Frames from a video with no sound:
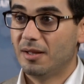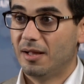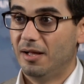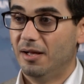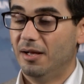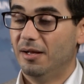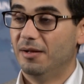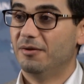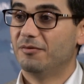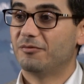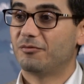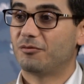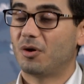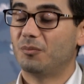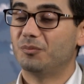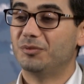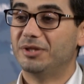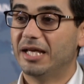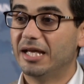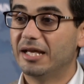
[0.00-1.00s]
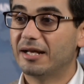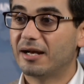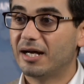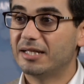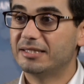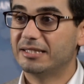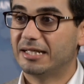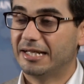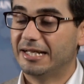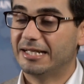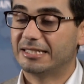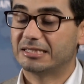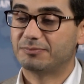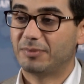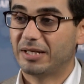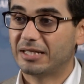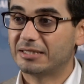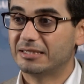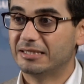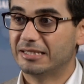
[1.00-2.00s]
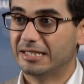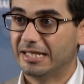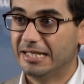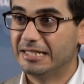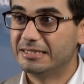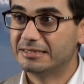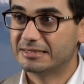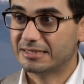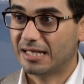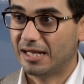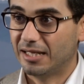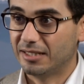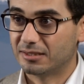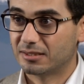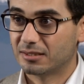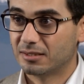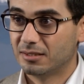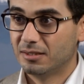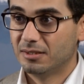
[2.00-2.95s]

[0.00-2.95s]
Uh, from data, they're expecting insight.